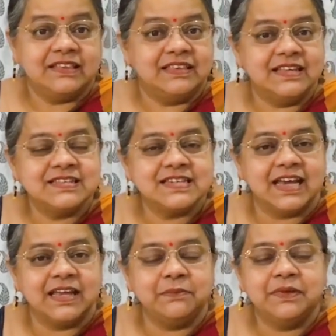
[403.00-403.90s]
This
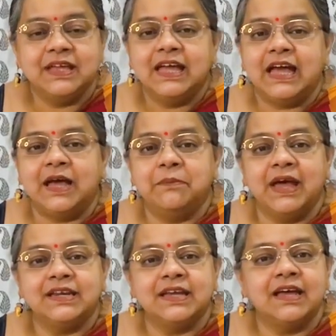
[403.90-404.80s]
time,
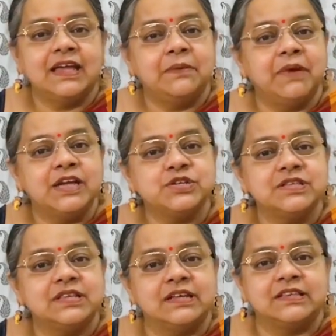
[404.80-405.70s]
Amanda
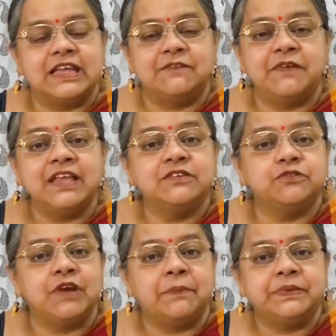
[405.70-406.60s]
imagines herself as
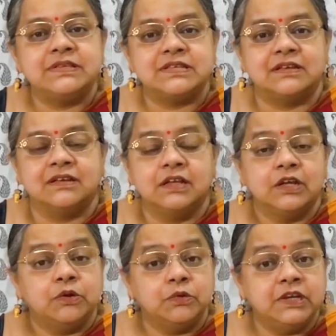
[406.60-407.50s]
Rapunzel,
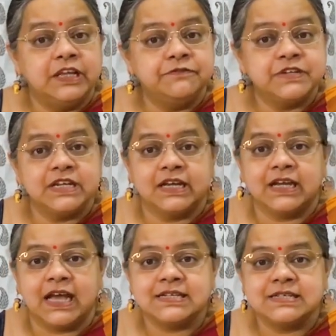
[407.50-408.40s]
who lived in a
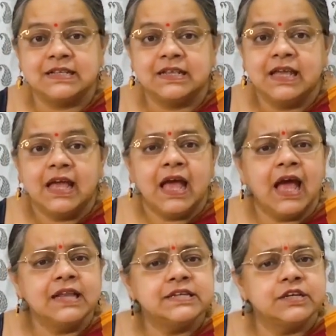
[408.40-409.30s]
castle
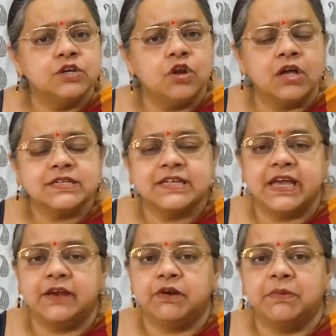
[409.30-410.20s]
and did not
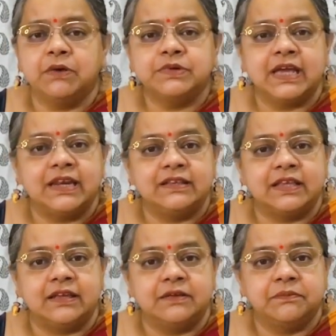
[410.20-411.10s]
care about
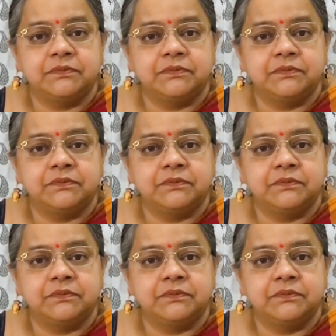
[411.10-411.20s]
anything.